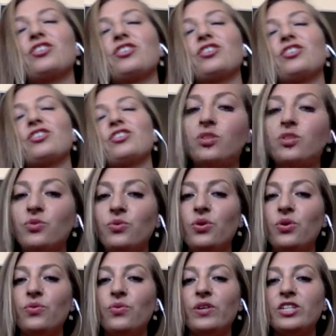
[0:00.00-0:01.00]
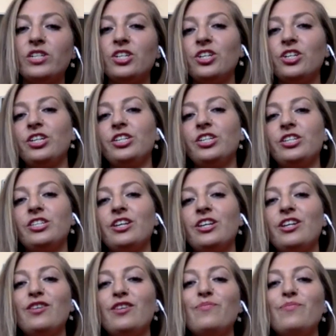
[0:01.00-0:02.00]
I went to school originally to
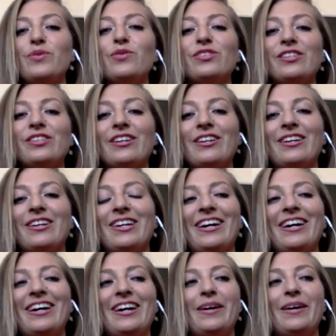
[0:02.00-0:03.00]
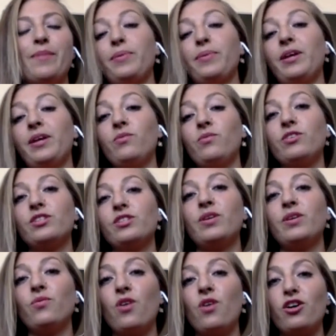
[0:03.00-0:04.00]
study music. My plan was to be a
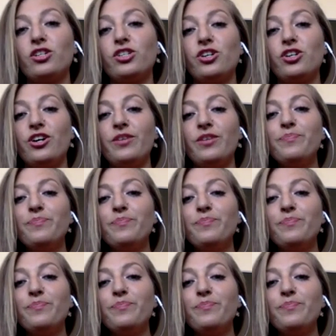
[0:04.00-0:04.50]
rock star.